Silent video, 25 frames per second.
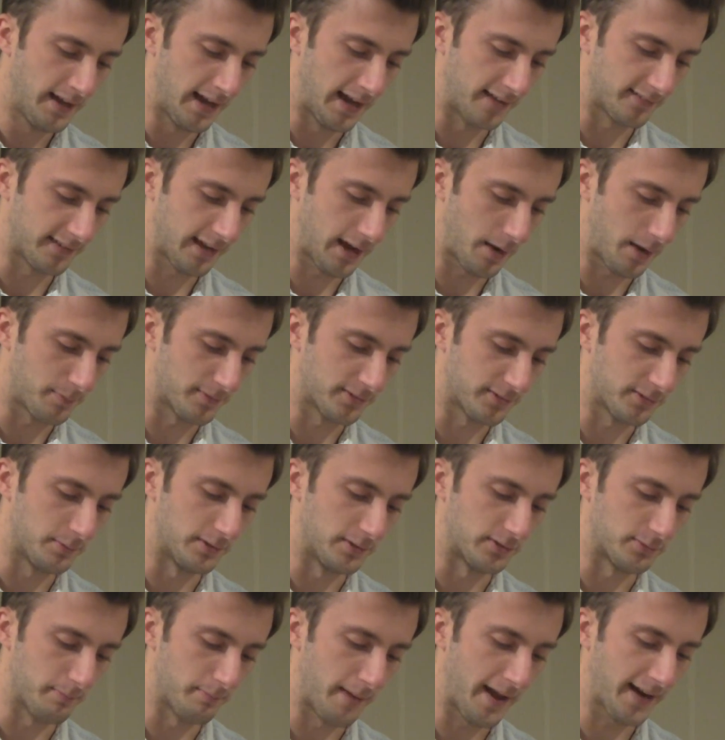as it happens to
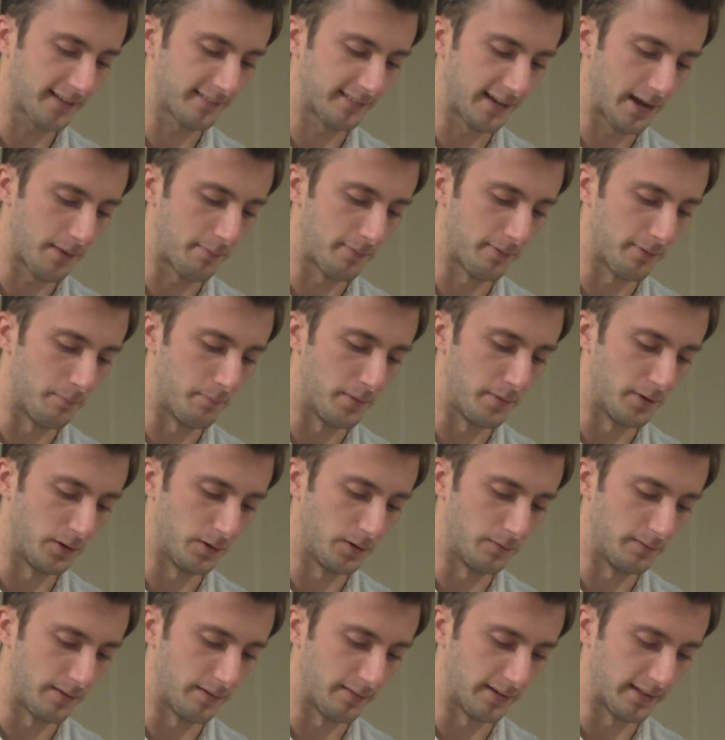be smack dab in the
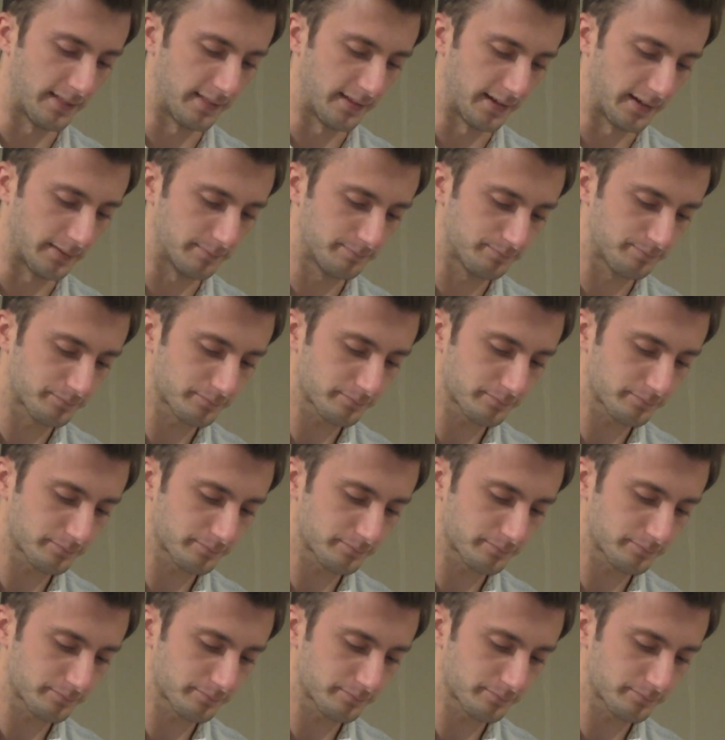middle of everything,